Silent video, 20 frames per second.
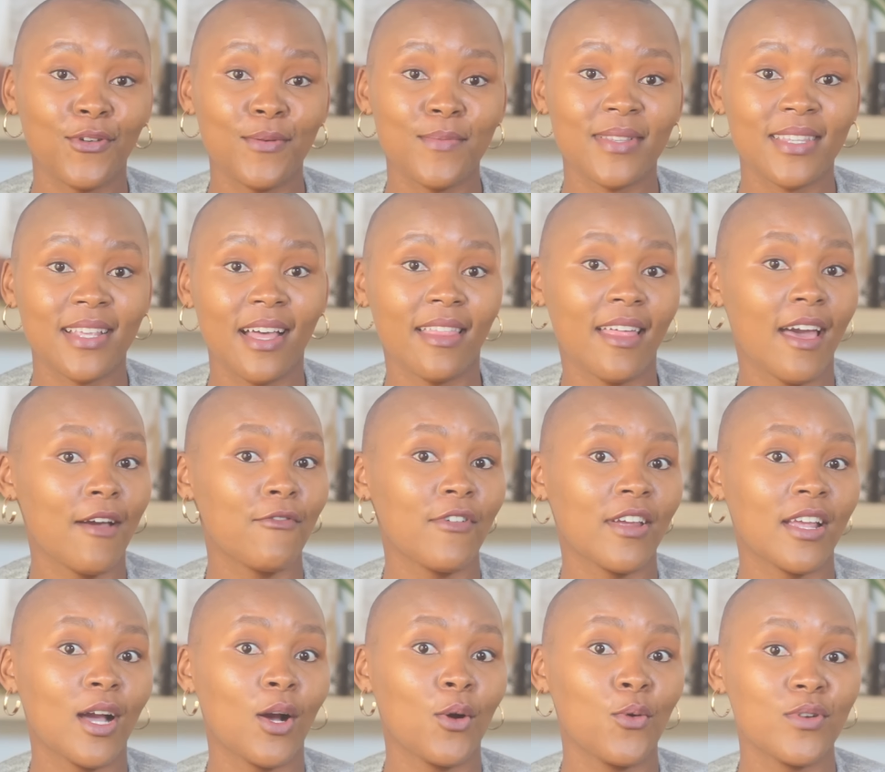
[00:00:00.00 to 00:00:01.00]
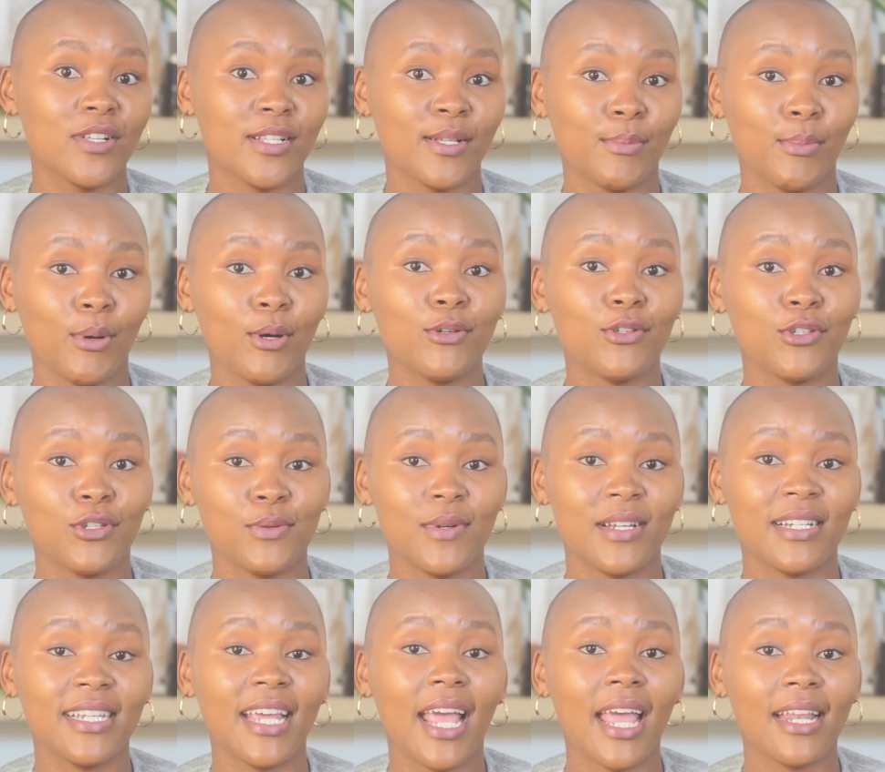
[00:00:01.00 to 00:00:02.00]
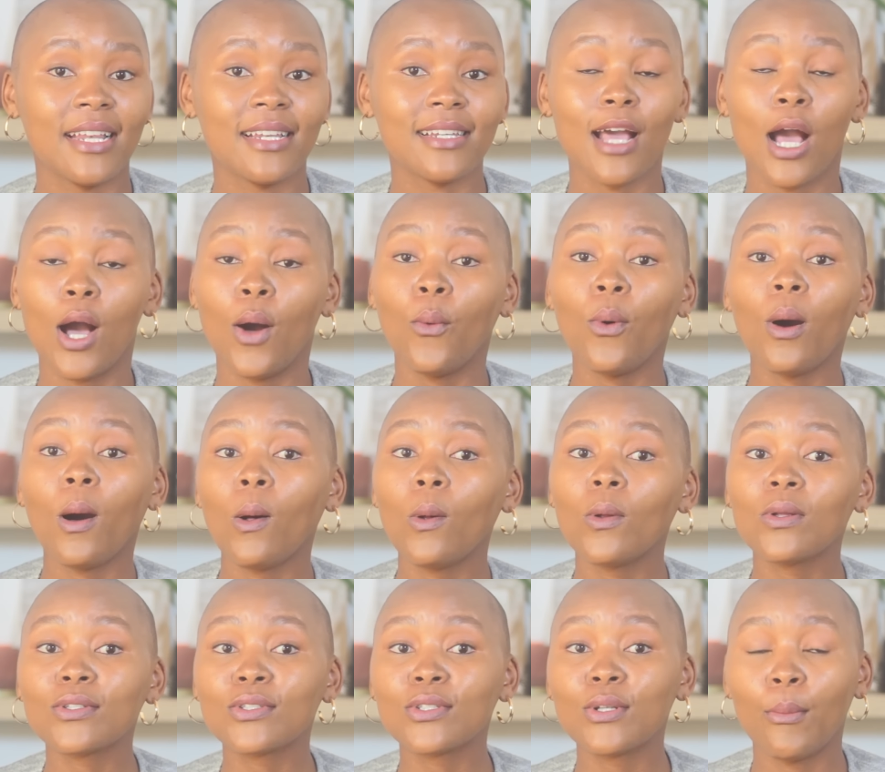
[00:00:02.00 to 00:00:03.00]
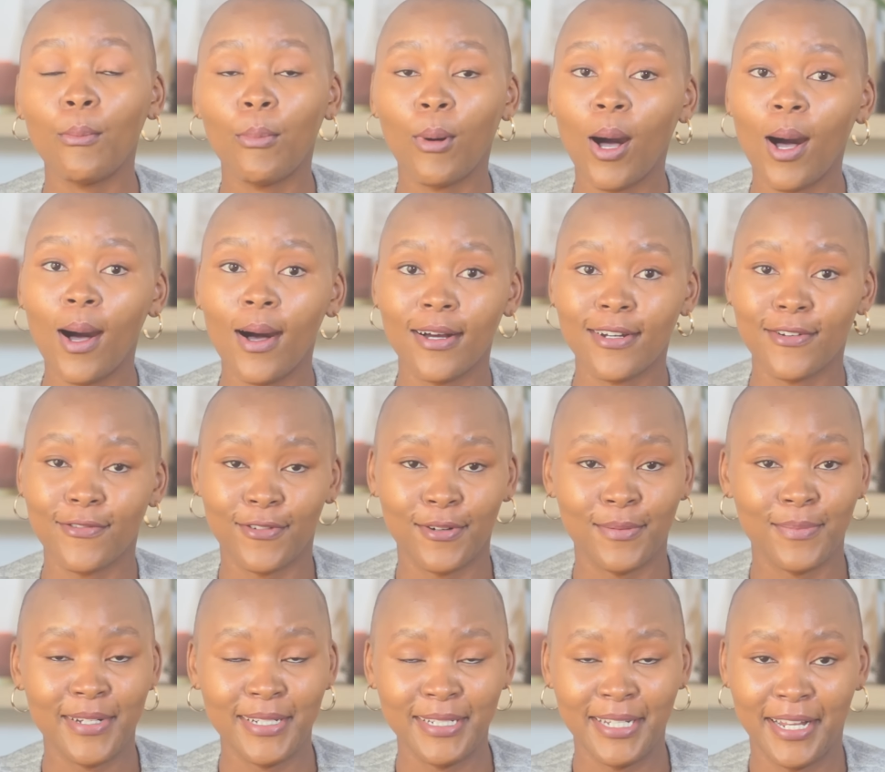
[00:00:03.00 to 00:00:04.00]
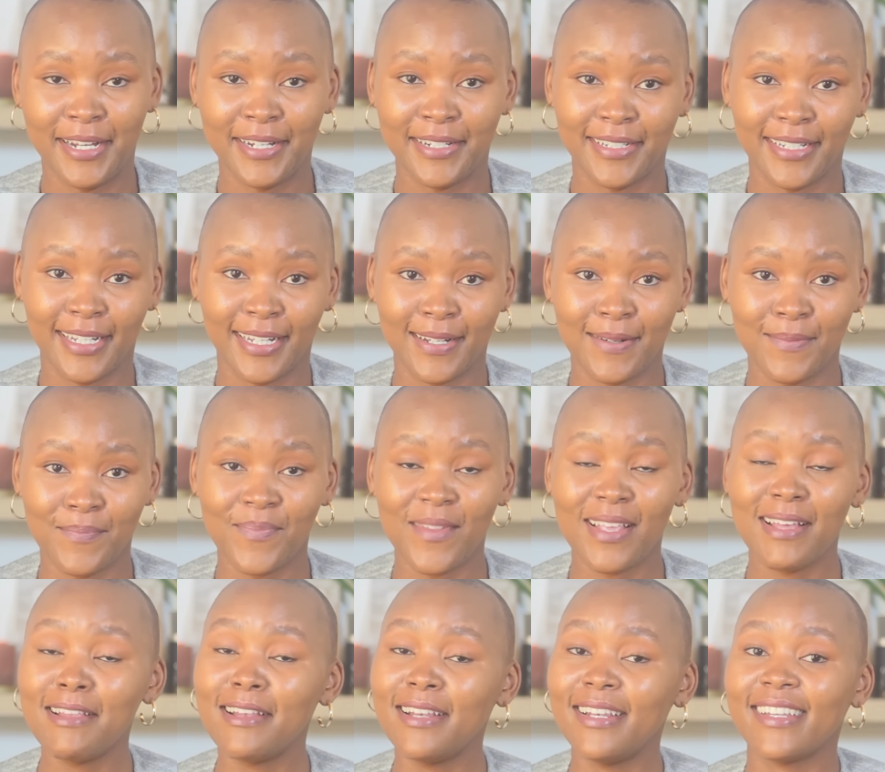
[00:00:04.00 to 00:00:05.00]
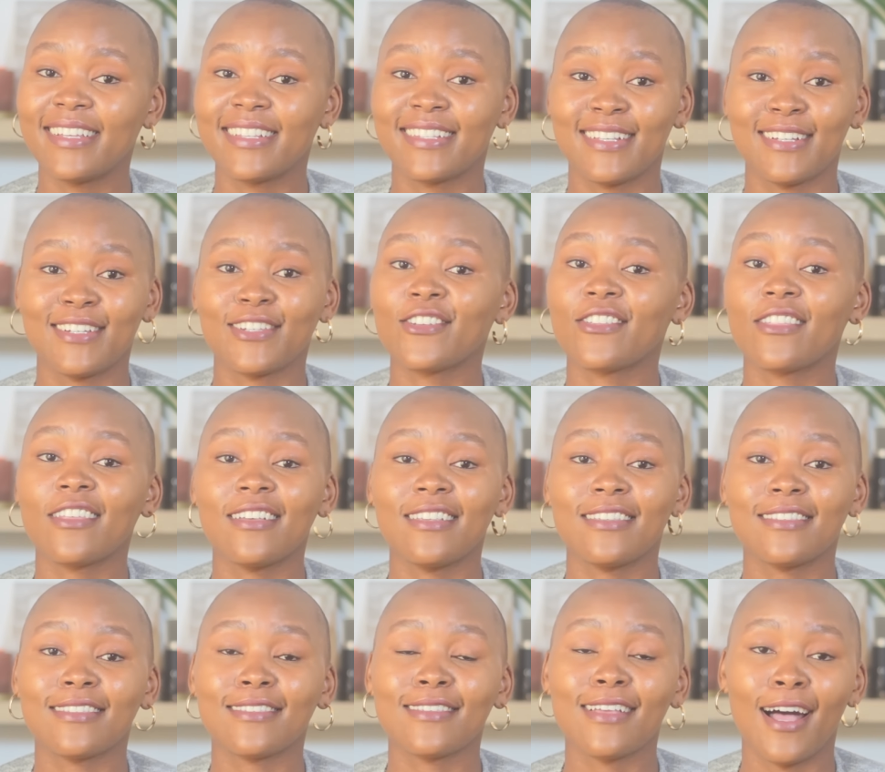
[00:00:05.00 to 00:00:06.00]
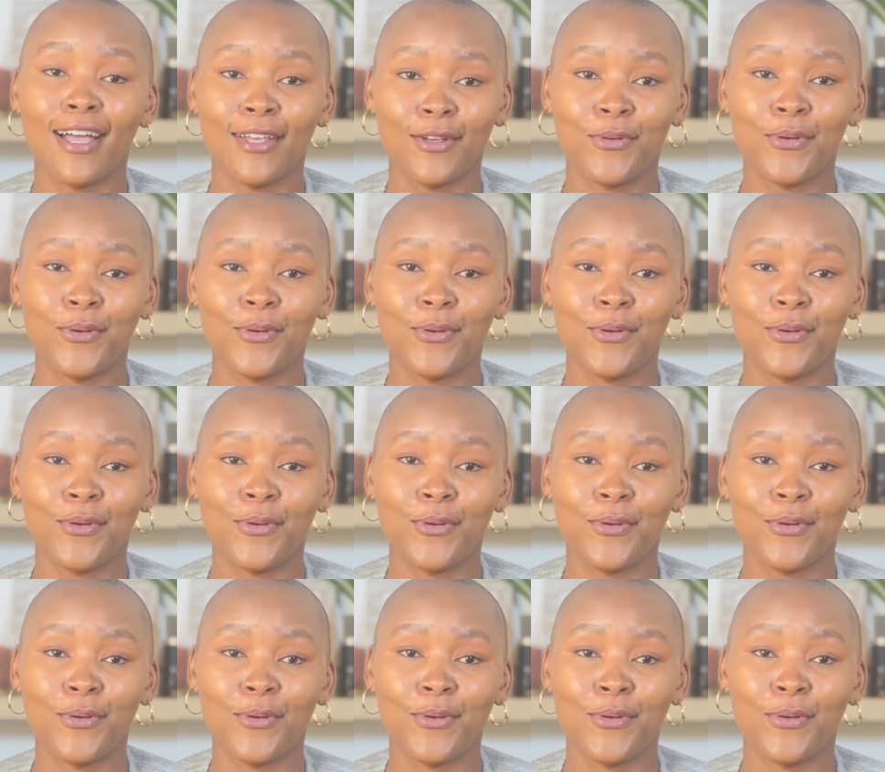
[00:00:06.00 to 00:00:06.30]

from South Africa who were supposed to attend were also barred from attending. Listen to this, I